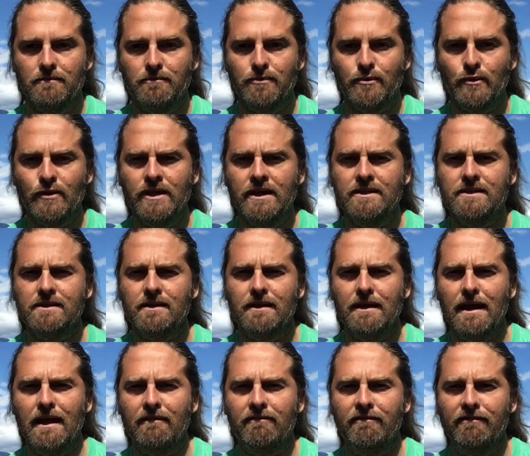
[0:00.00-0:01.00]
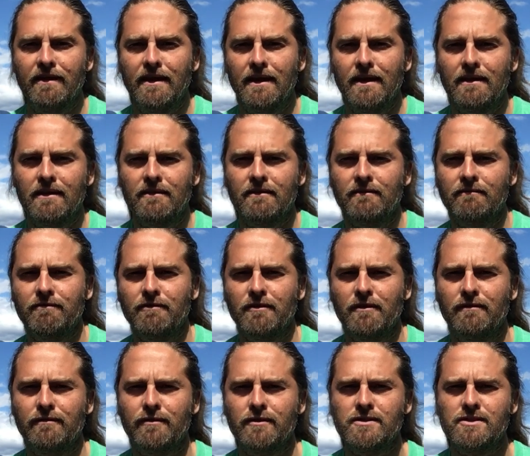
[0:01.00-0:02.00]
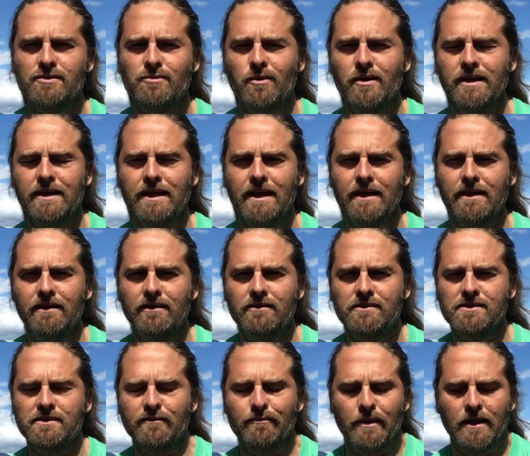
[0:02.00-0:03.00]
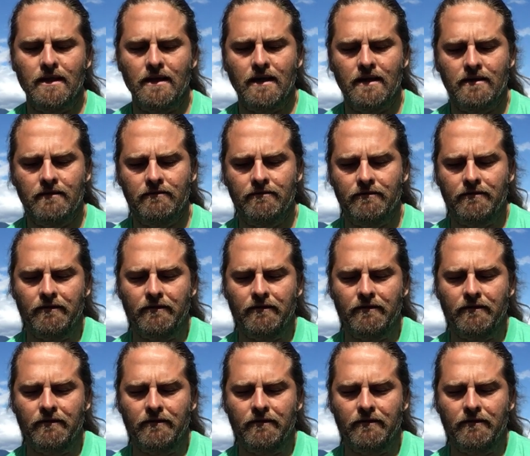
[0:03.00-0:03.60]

preached that faith for the first 28 years of my life.